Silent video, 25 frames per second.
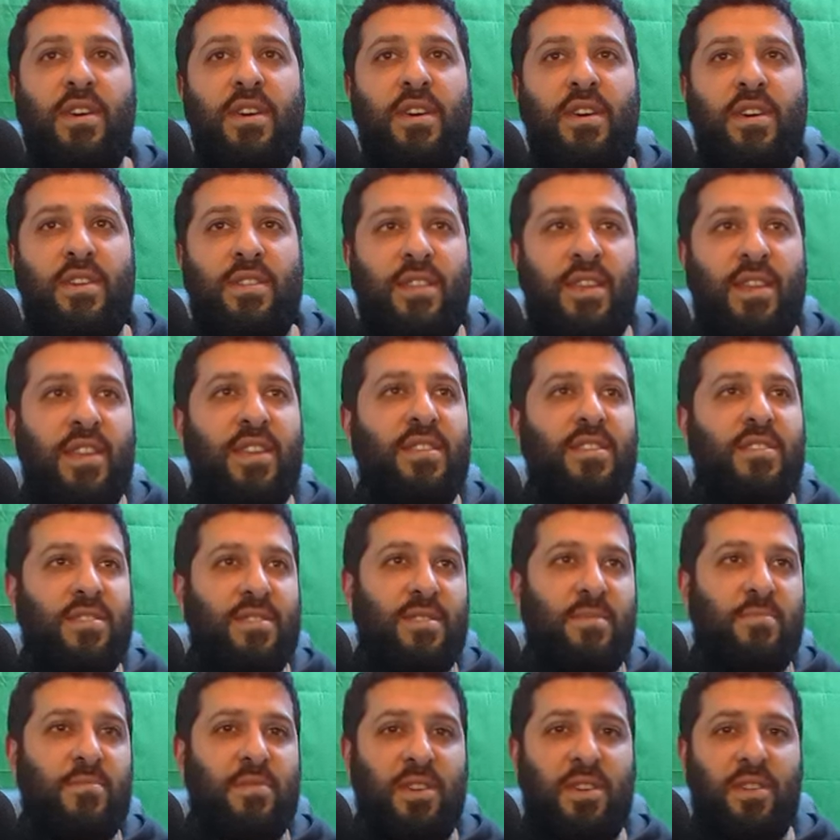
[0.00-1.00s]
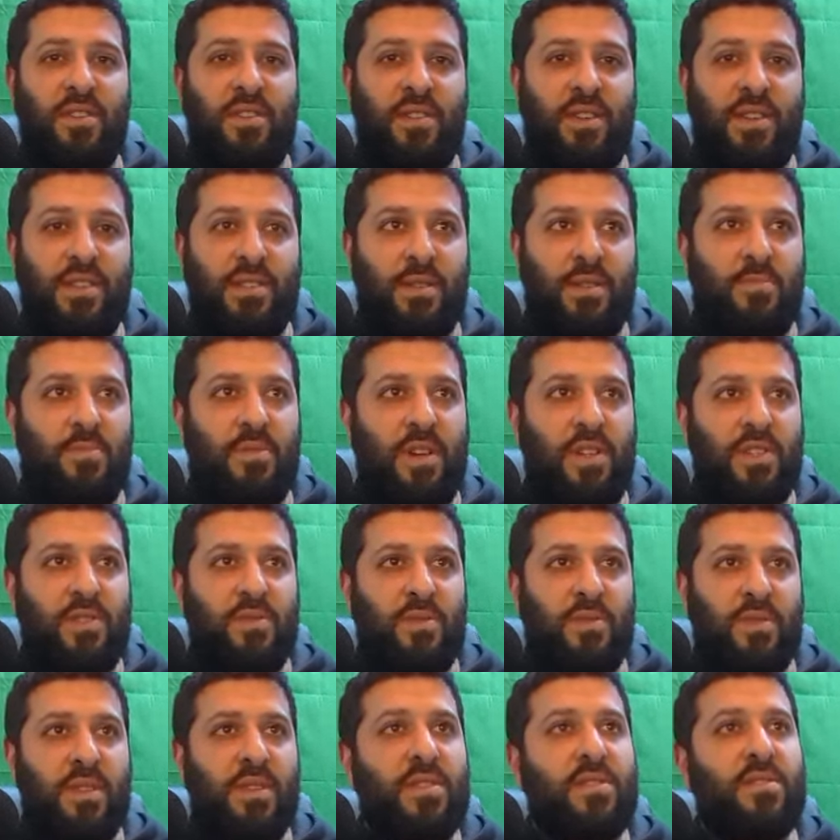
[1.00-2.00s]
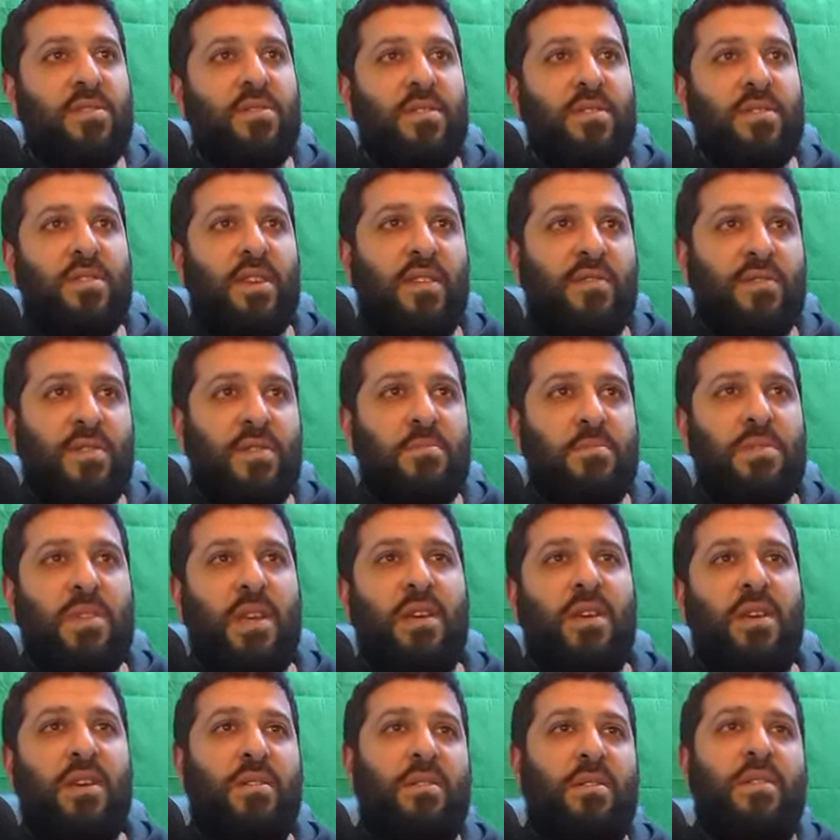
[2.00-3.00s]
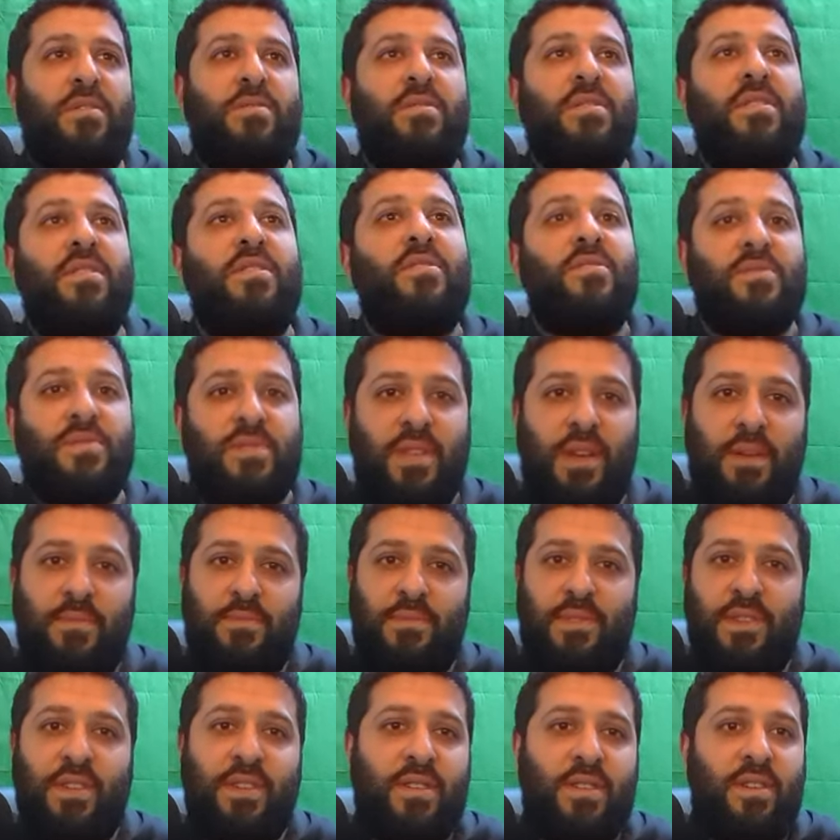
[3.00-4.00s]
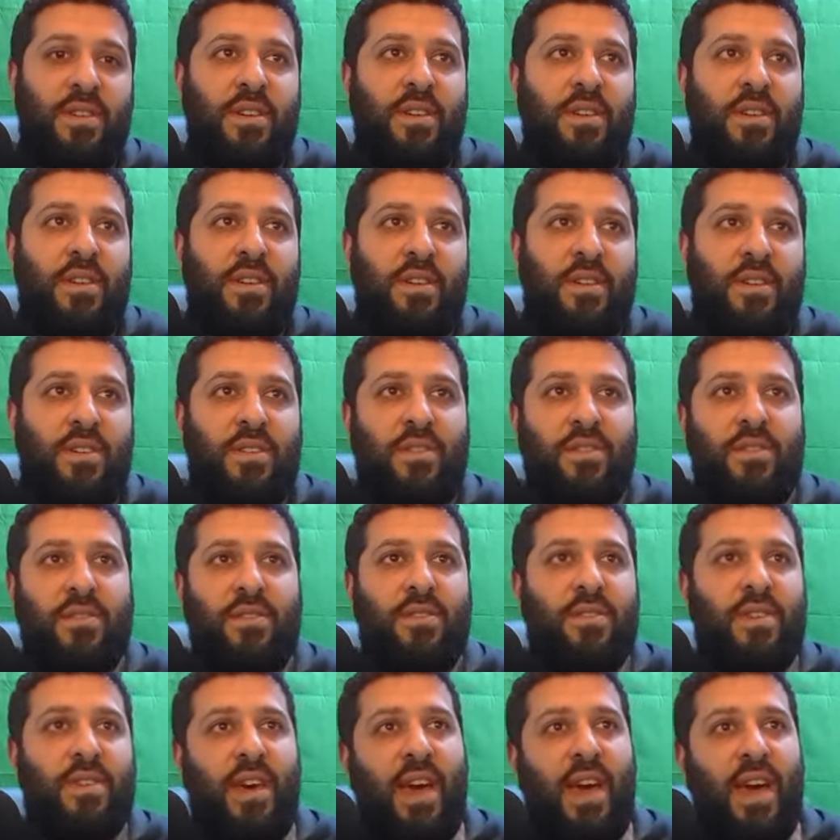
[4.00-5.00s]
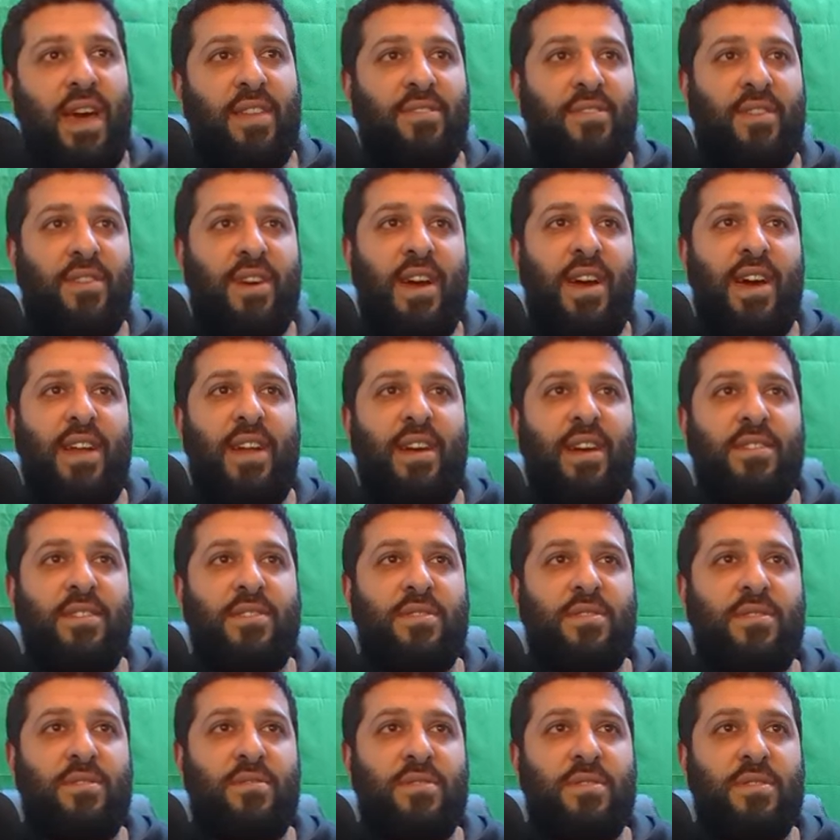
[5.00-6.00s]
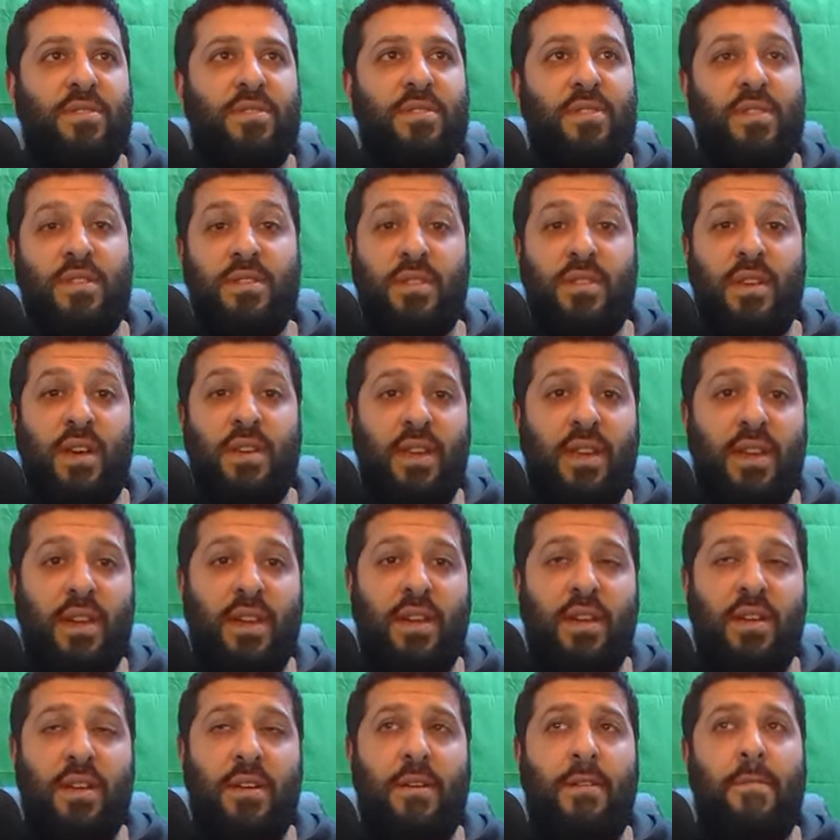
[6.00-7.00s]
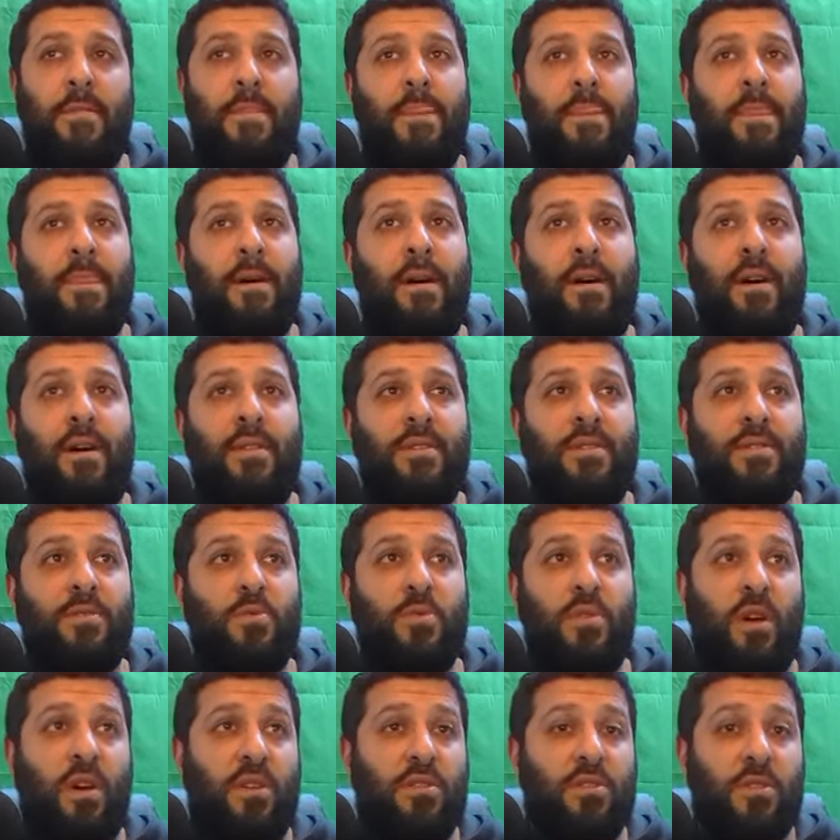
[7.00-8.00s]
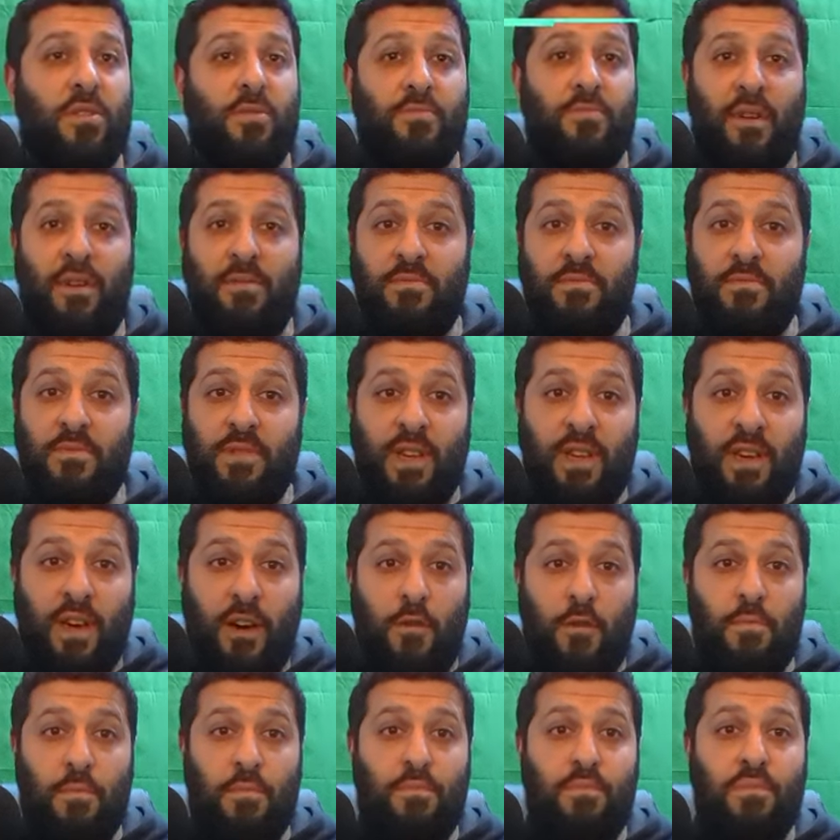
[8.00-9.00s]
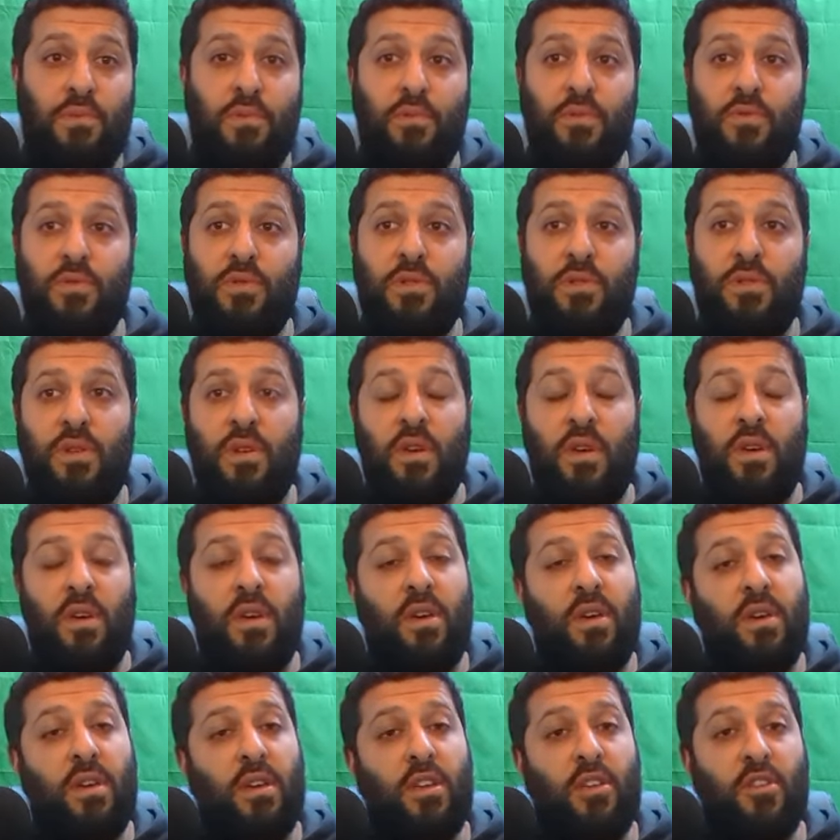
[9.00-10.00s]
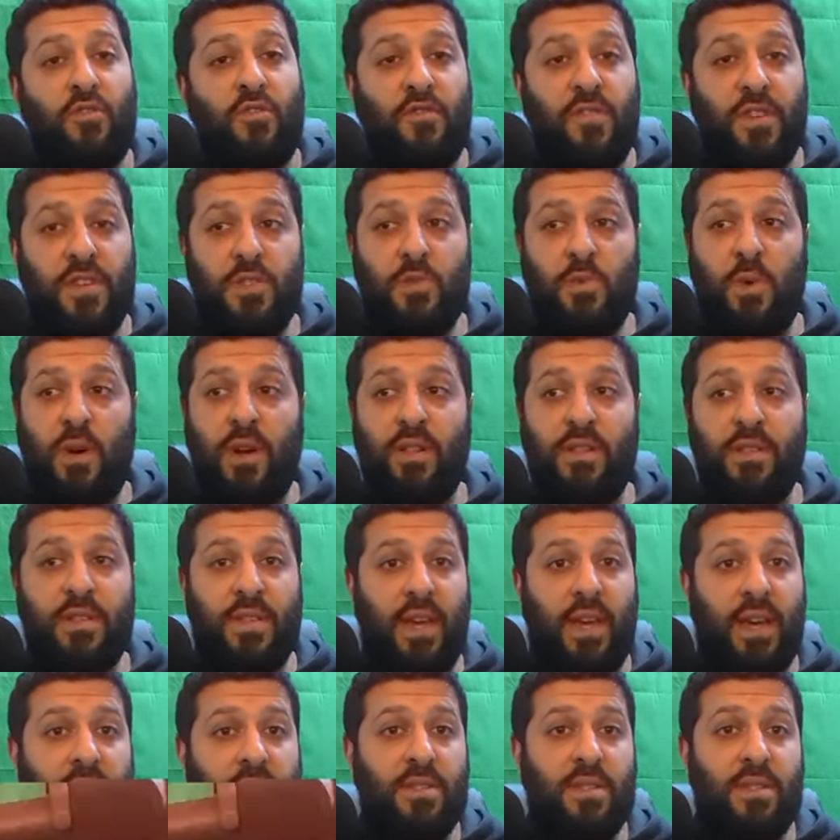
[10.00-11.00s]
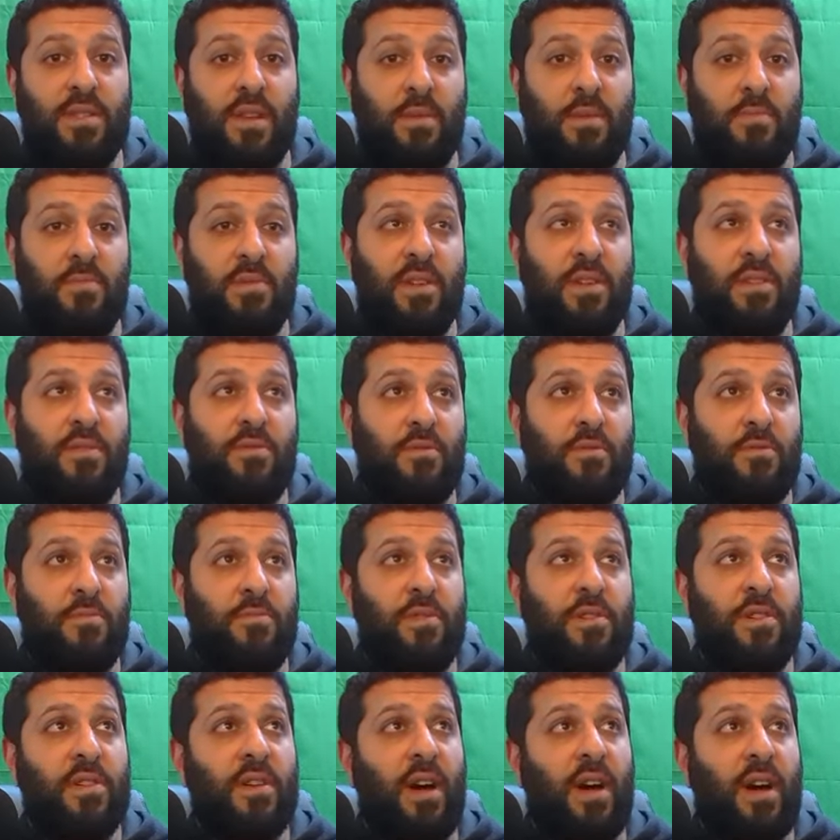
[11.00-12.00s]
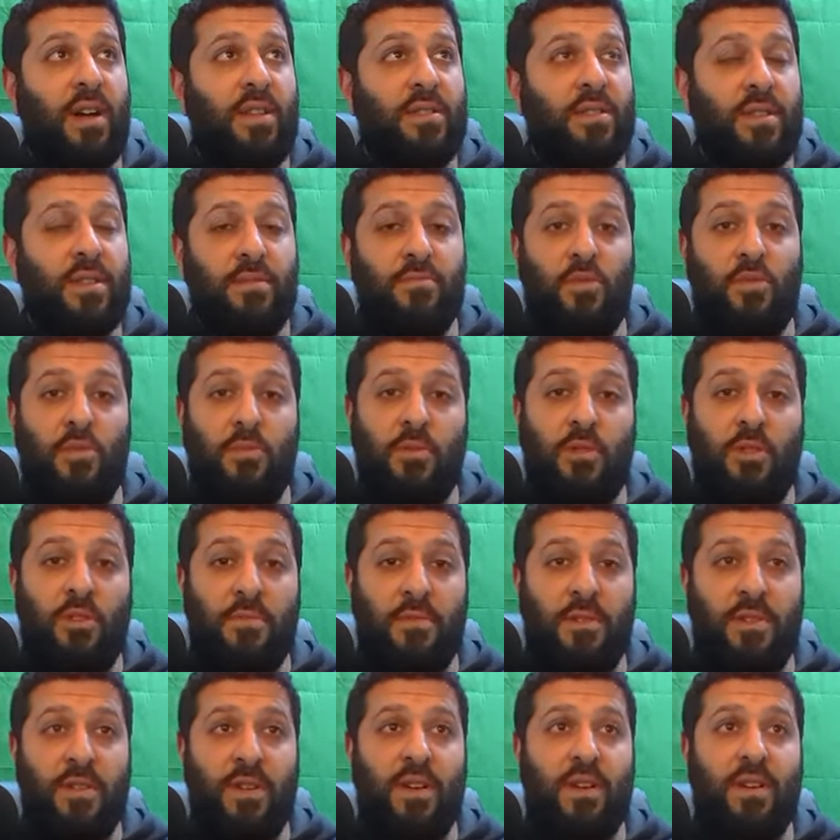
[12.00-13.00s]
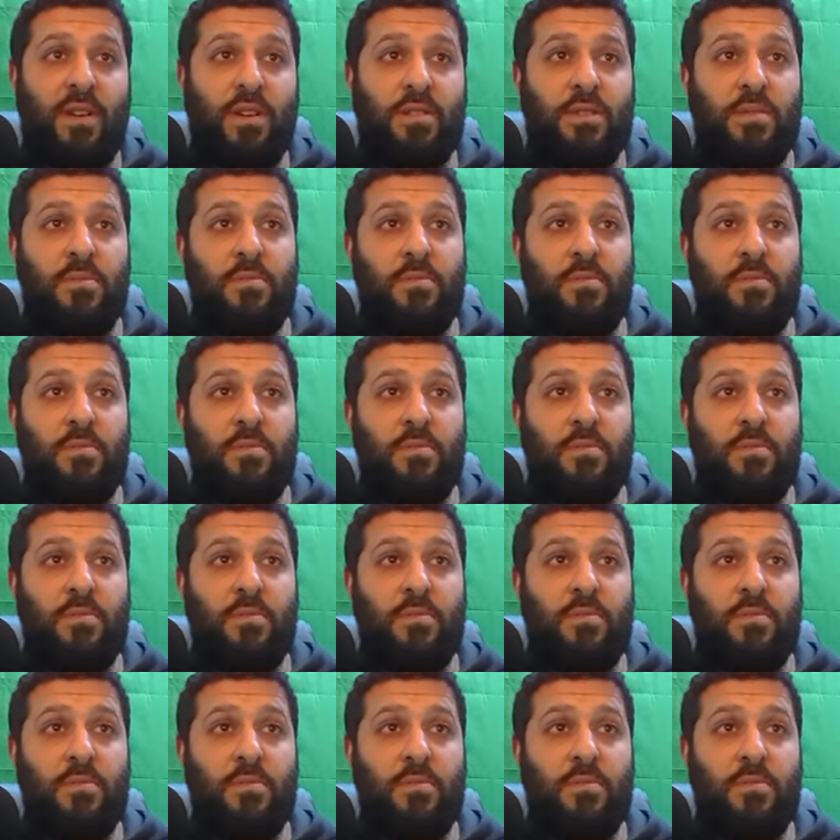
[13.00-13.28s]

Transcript: They needed something good as a press release. So this gives them a, a little something good to hang their hat on. So this is exciting. Uh, this will also probably help boost you know, fixed wireless access uplink throughput on T-Mobile home internet customer